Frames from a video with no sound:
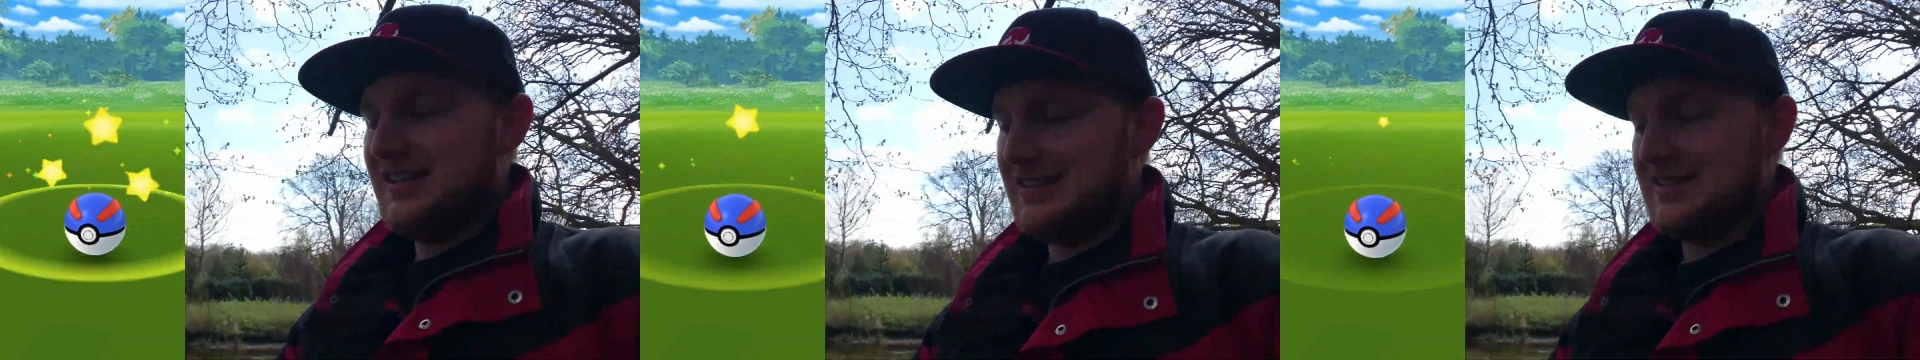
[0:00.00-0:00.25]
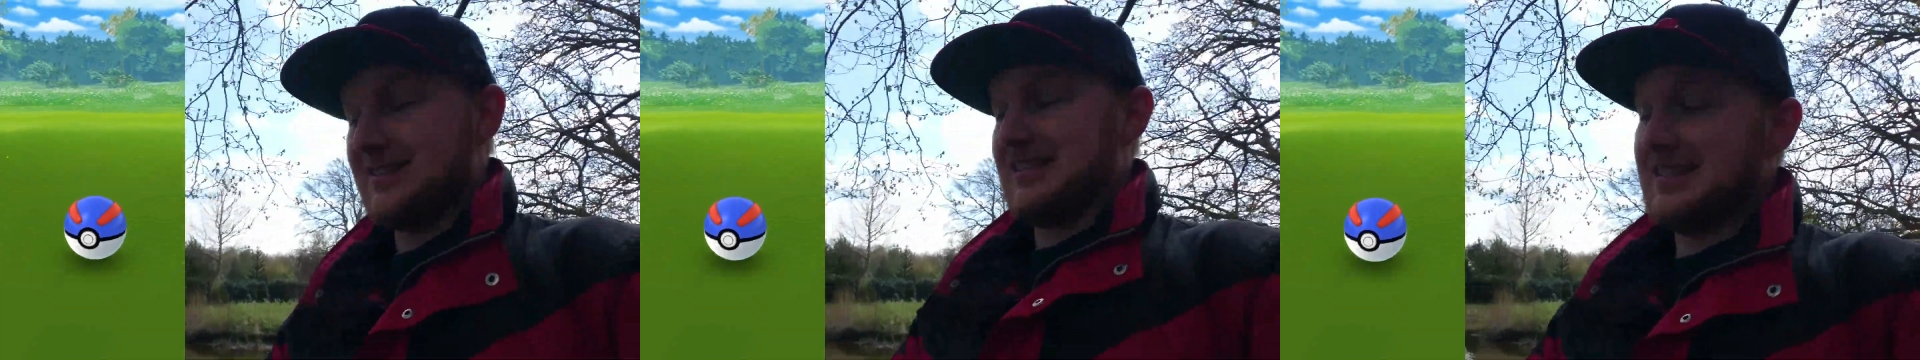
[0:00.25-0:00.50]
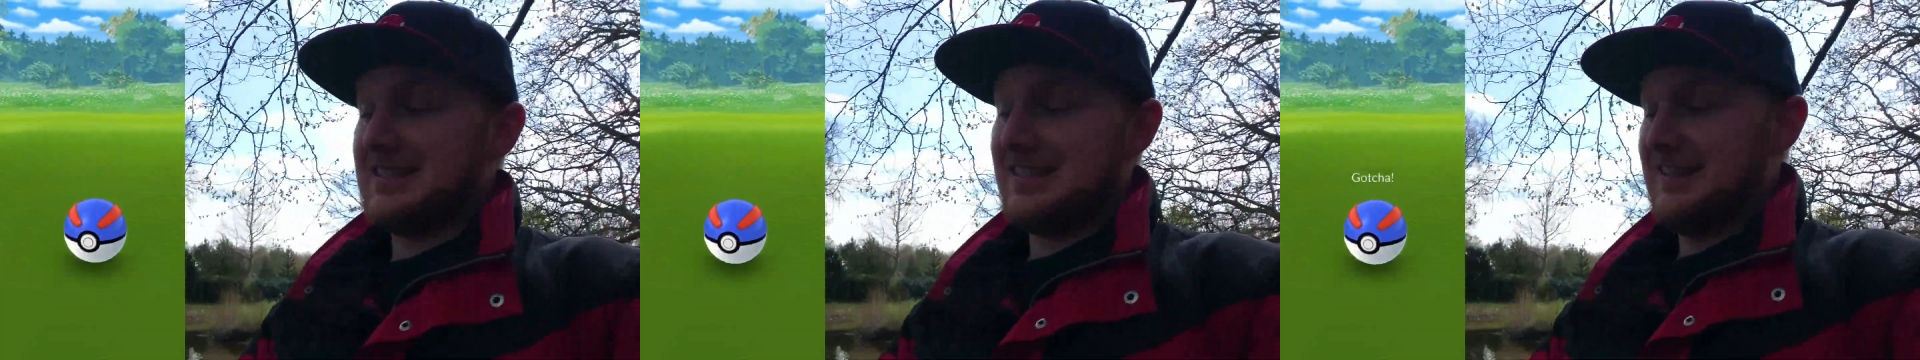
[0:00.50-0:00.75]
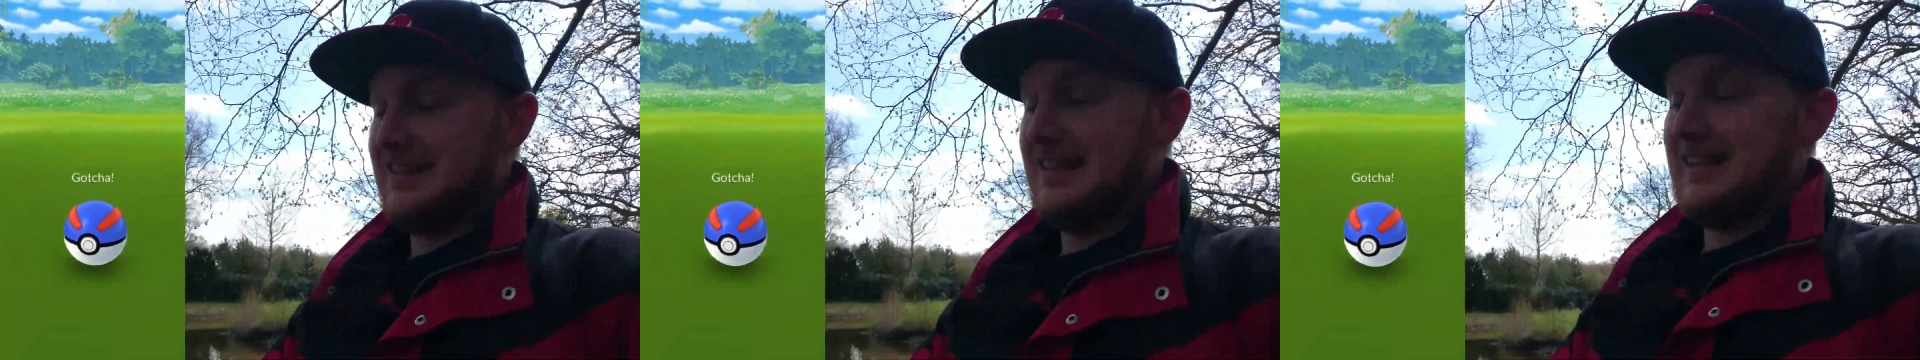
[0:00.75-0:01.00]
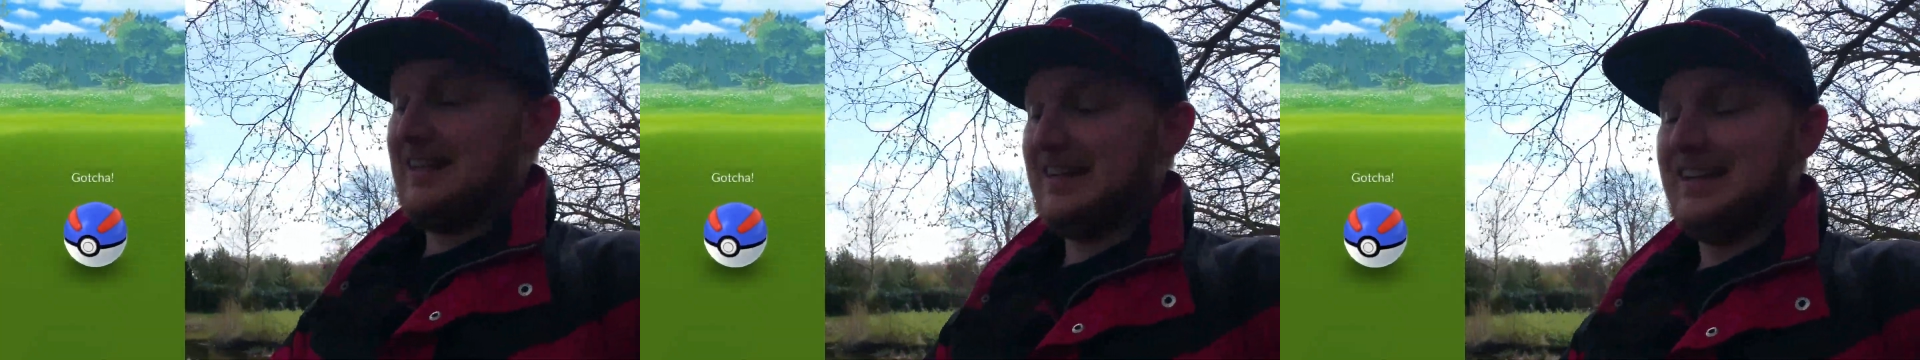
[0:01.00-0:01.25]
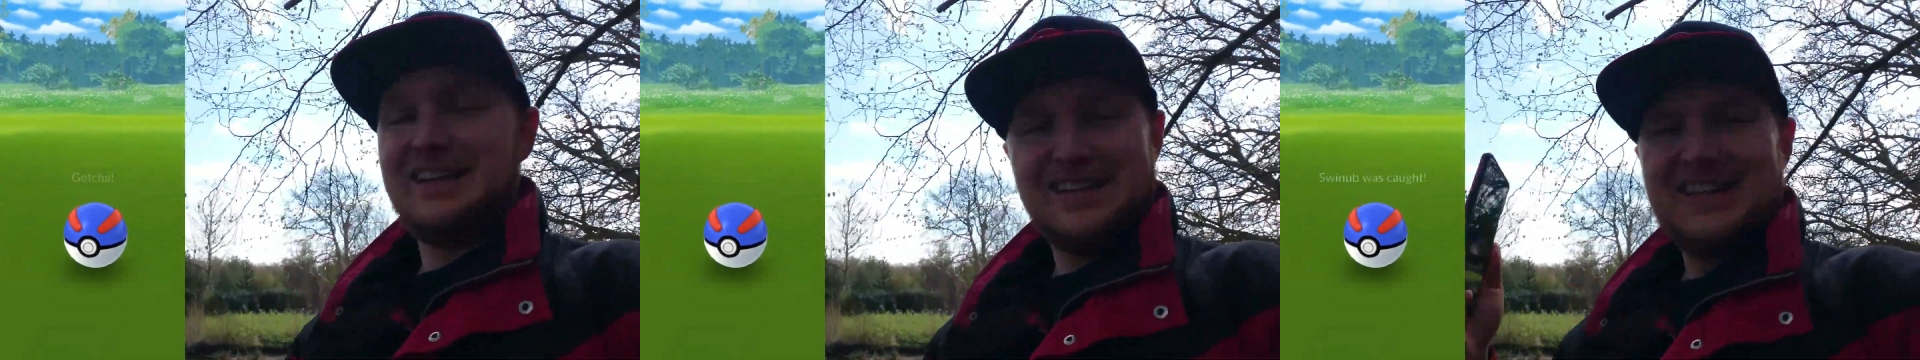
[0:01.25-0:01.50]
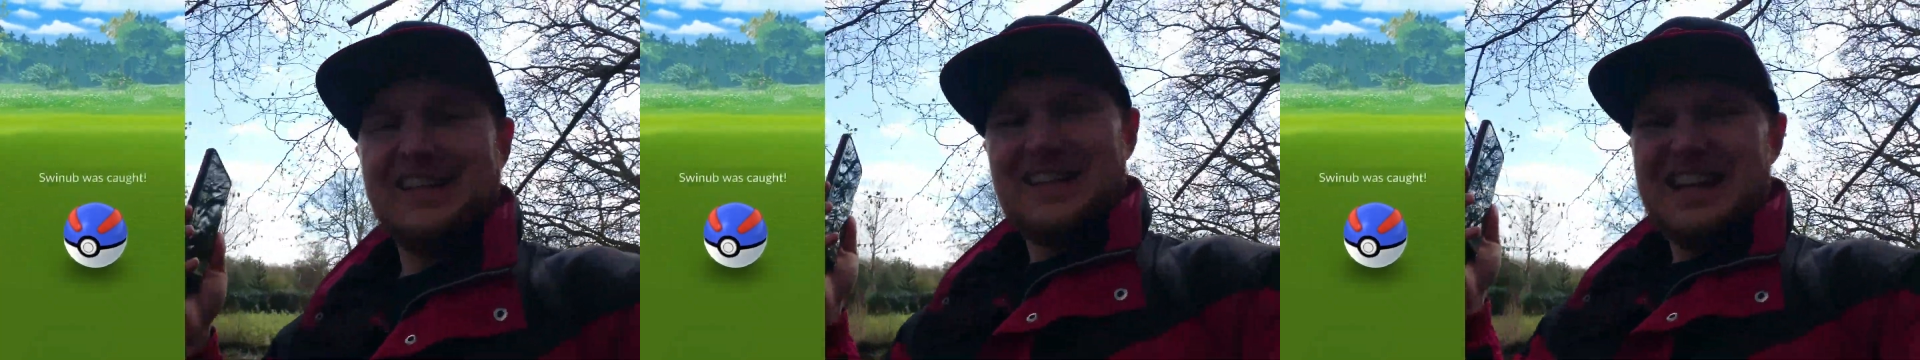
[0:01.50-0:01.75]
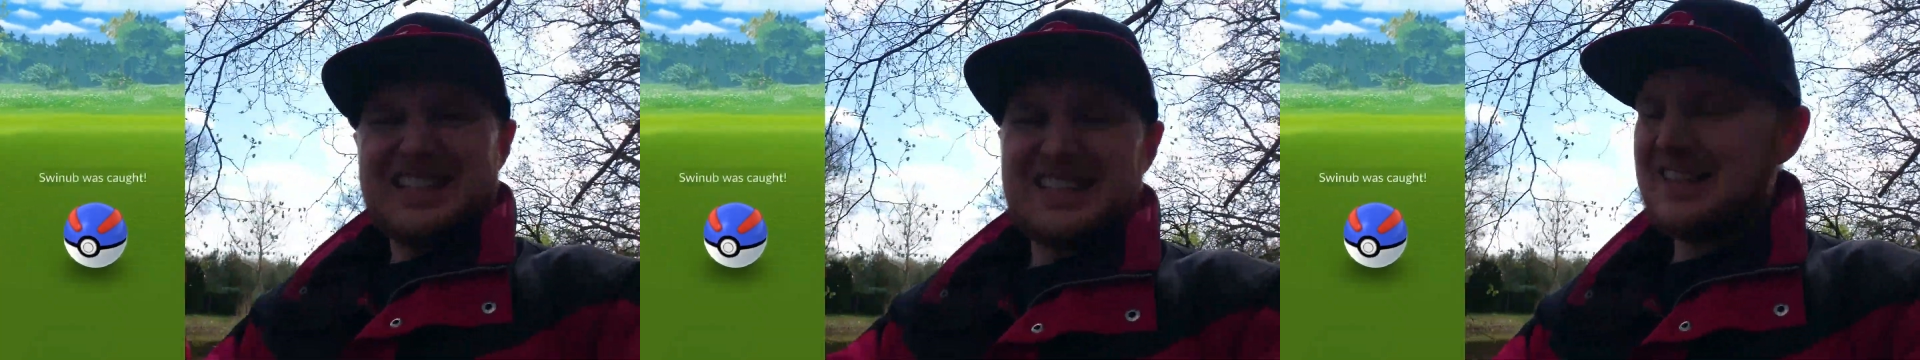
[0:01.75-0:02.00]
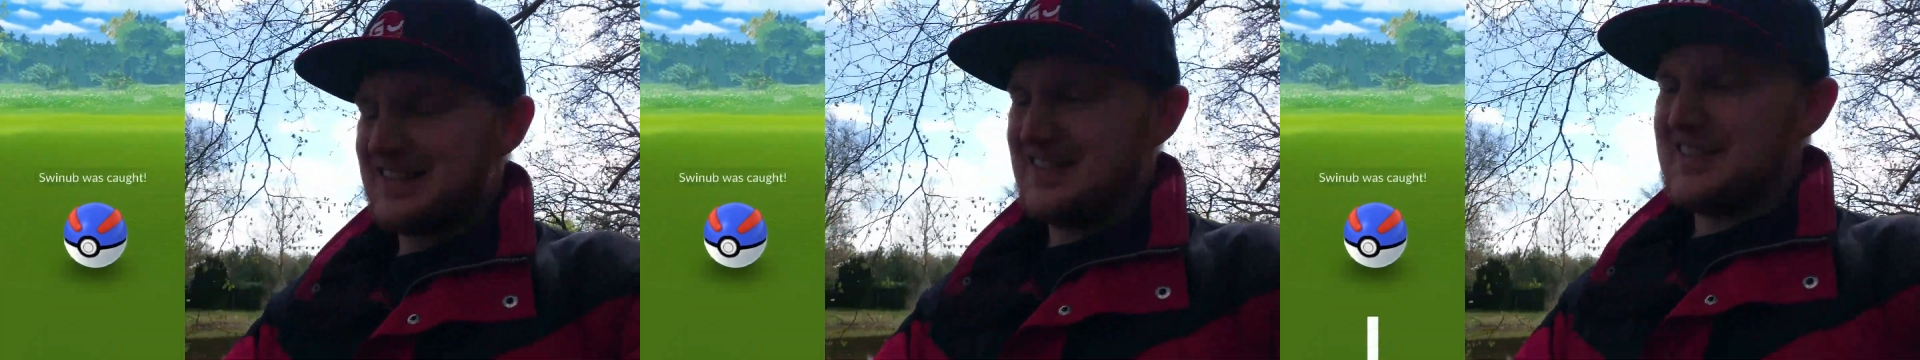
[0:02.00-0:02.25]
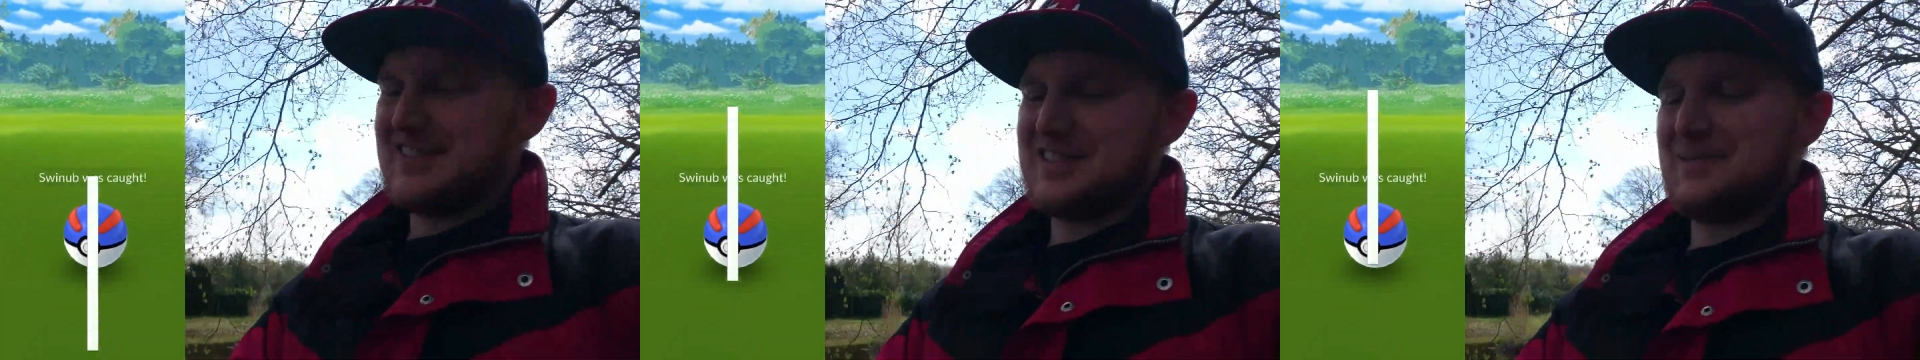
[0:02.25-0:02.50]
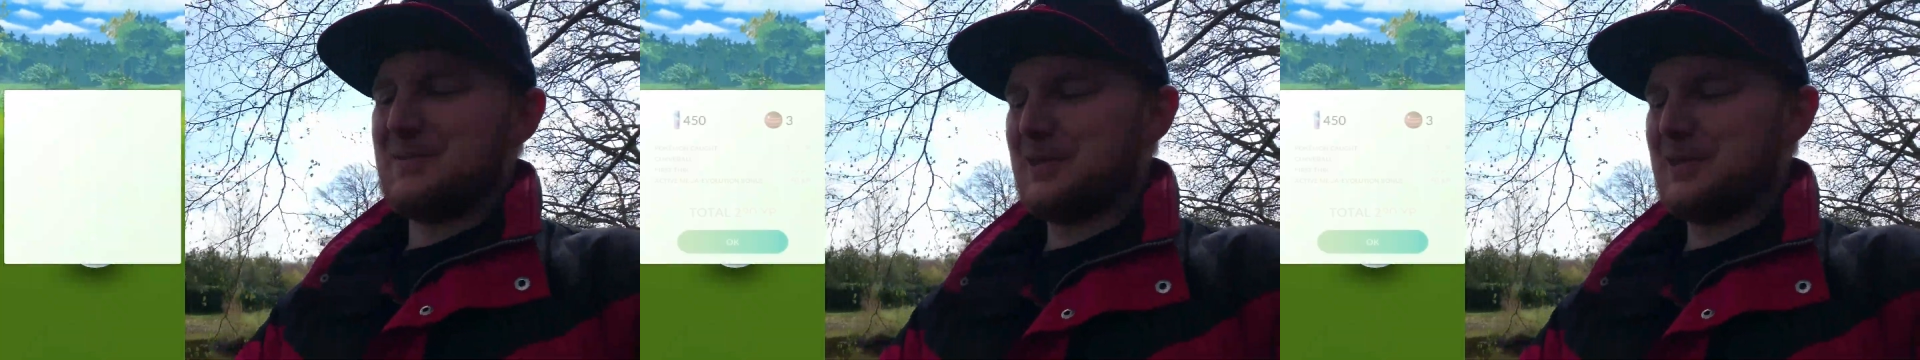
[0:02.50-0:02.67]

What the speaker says: so that's a lot of stars.